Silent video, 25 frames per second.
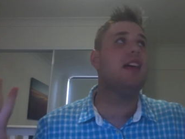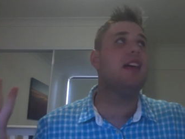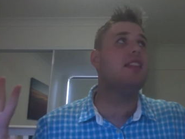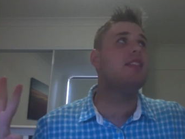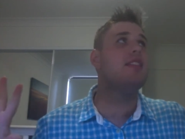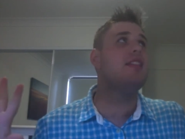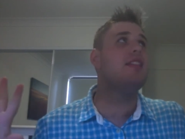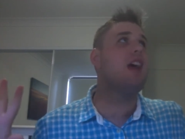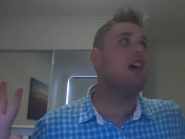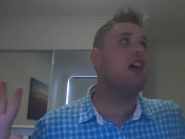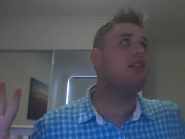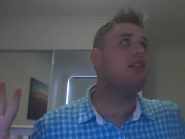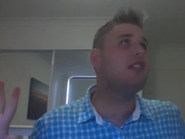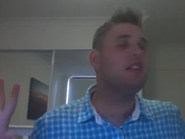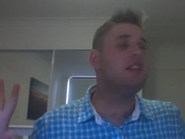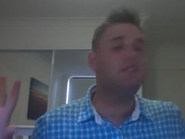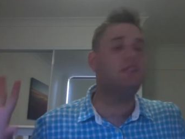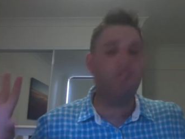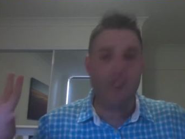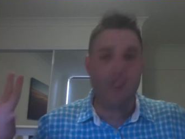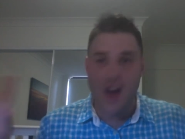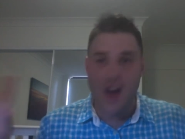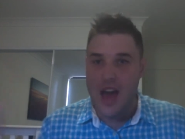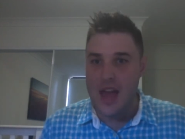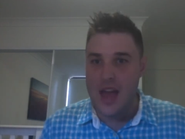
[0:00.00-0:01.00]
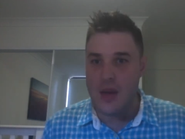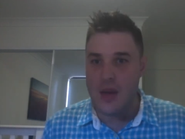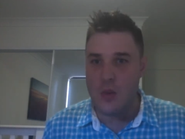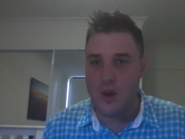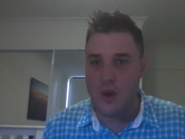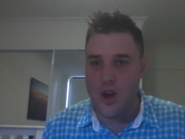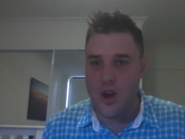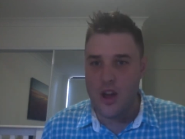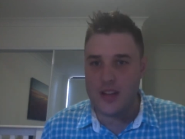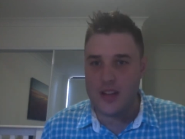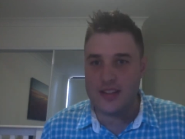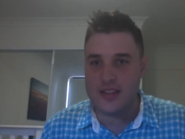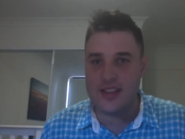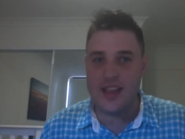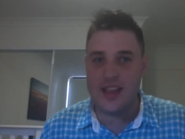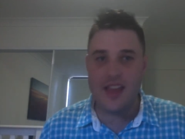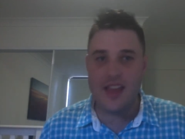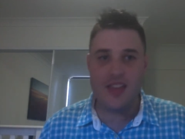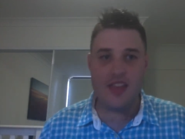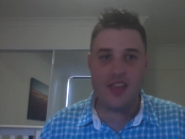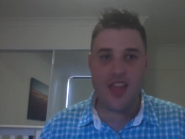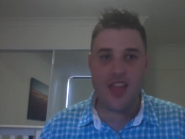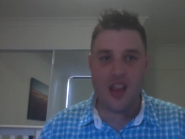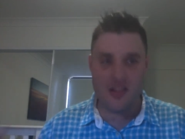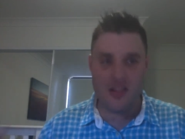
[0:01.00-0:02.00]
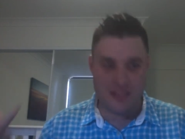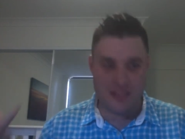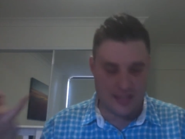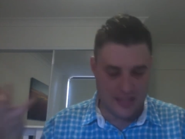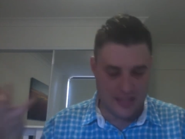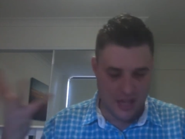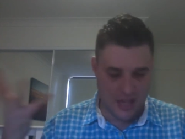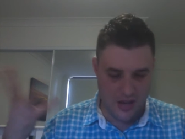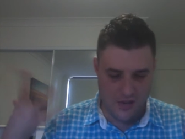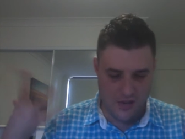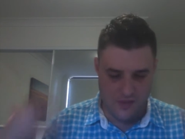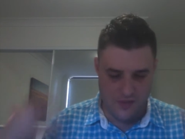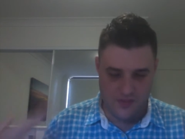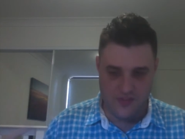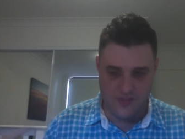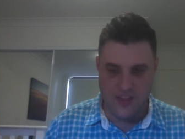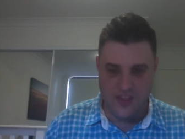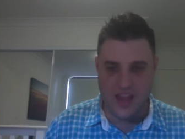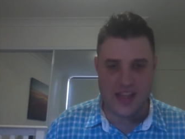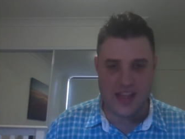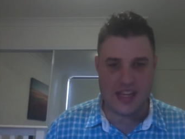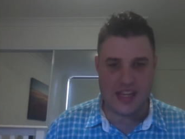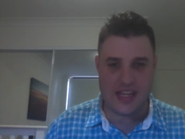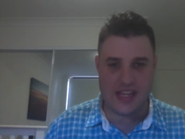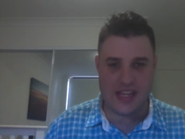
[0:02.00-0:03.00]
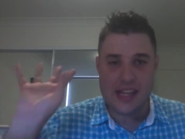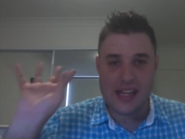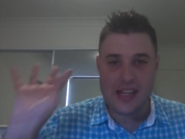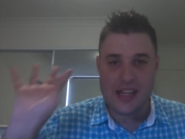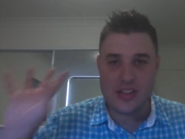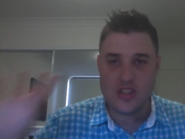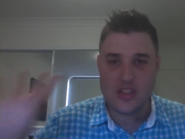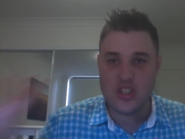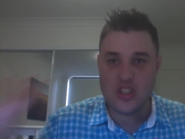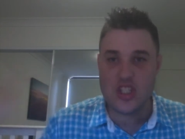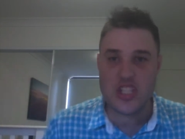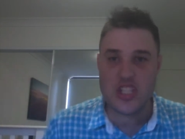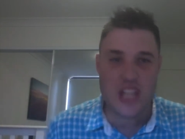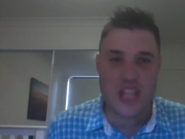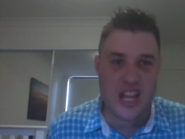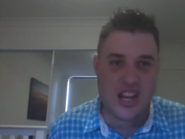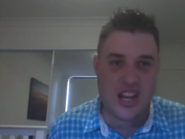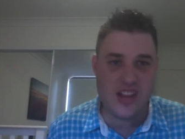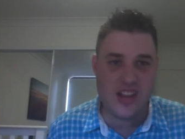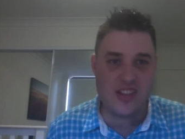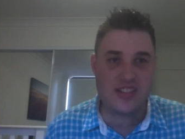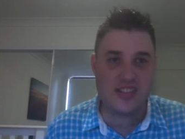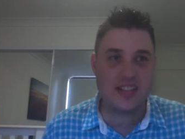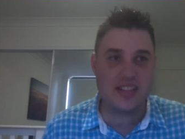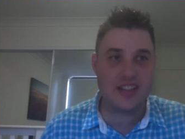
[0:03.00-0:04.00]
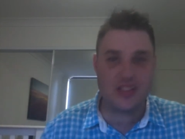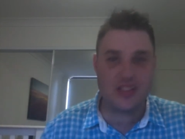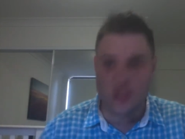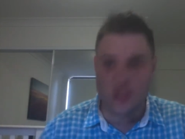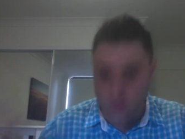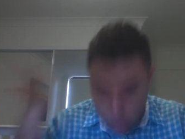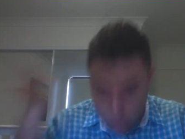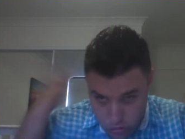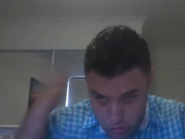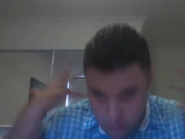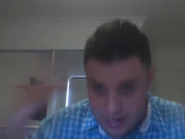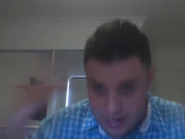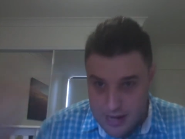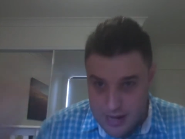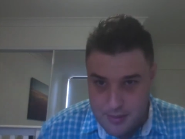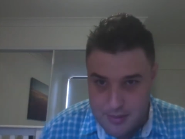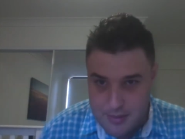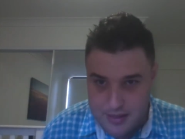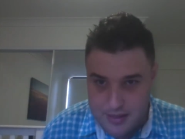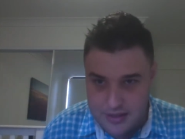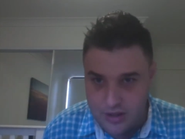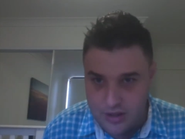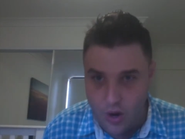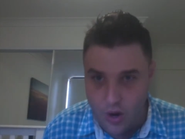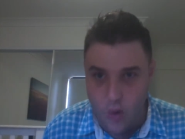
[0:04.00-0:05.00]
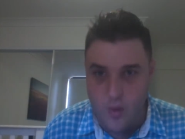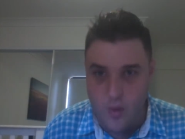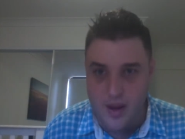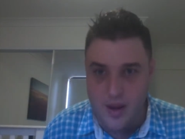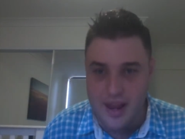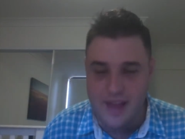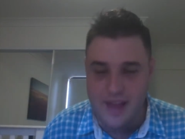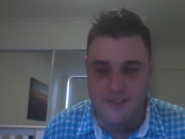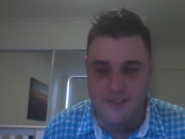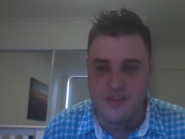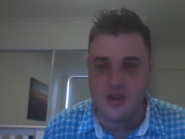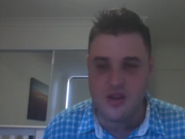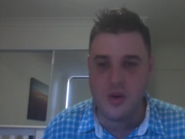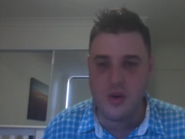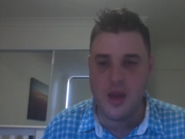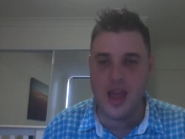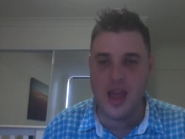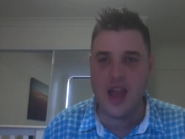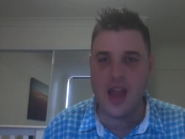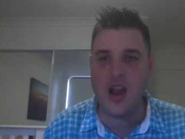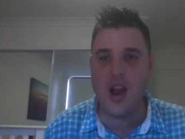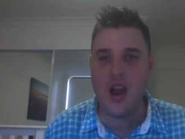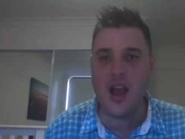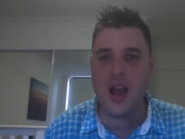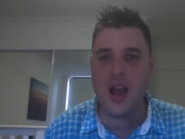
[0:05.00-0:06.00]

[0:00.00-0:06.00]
there is fireworks, there is confetti and cheers and streamers going everywhere.